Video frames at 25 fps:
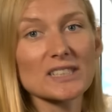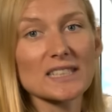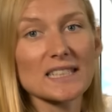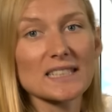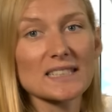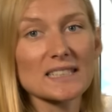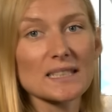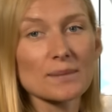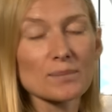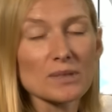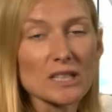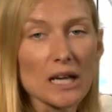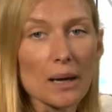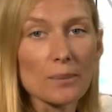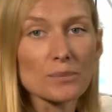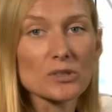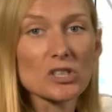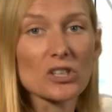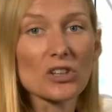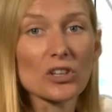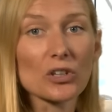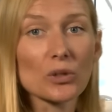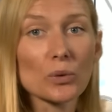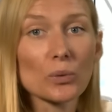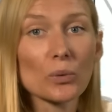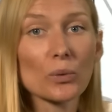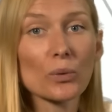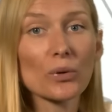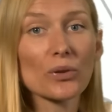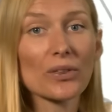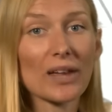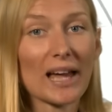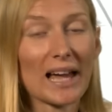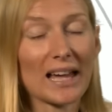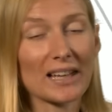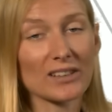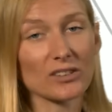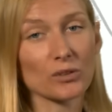systems up to the
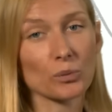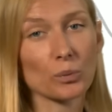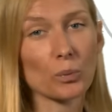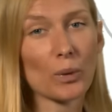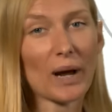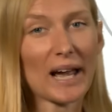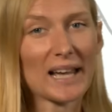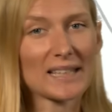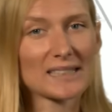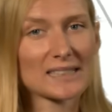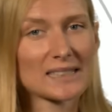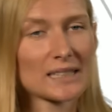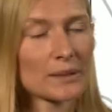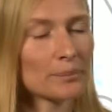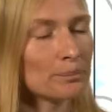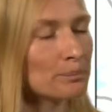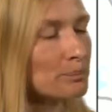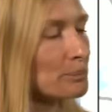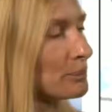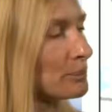north and west.